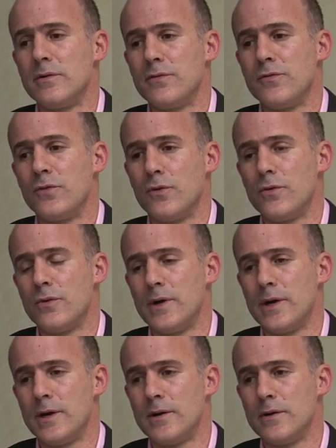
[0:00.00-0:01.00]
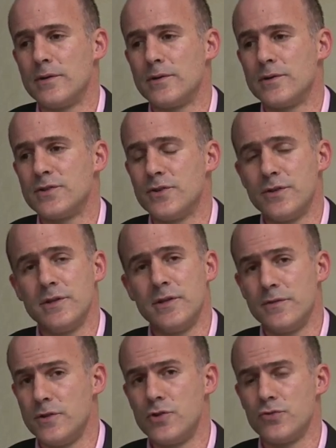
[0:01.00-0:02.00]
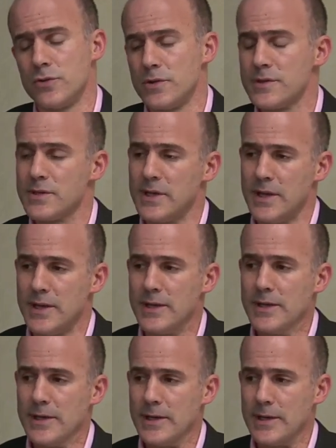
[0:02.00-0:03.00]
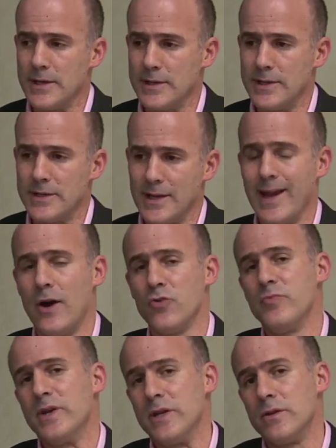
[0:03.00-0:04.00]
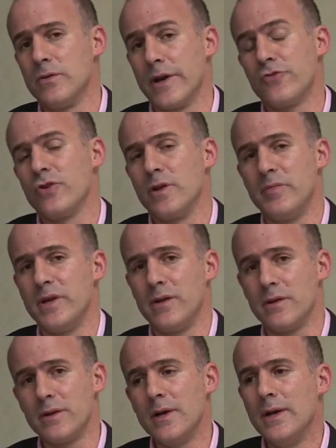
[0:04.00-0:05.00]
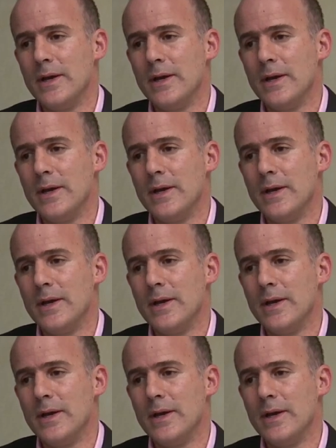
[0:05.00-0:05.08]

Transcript: for certain individuals, and that allowed me to actually build